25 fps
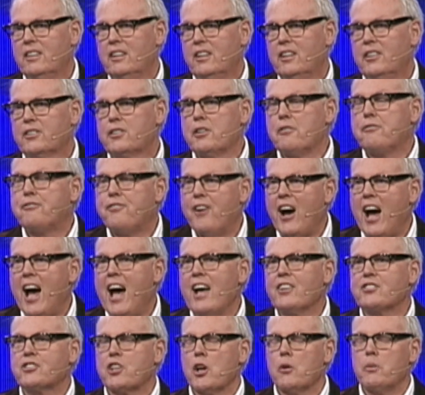to
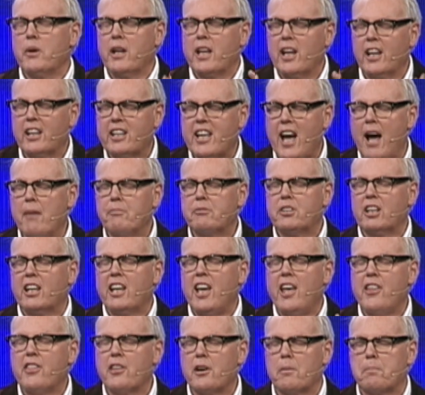fast so we can come
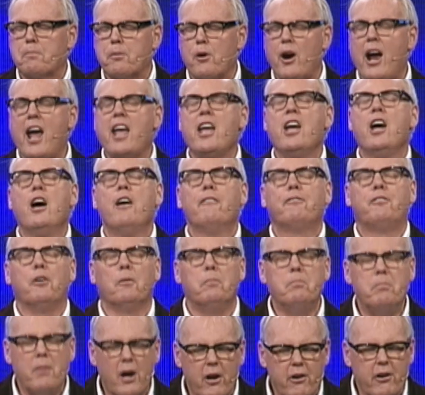together to pray for
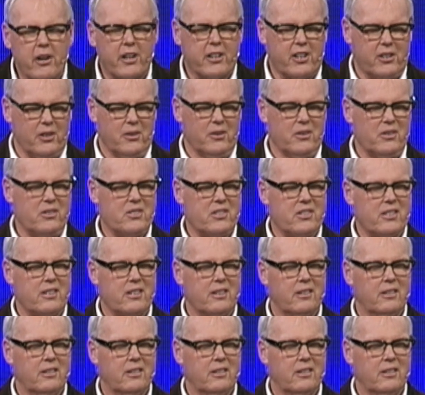miracles,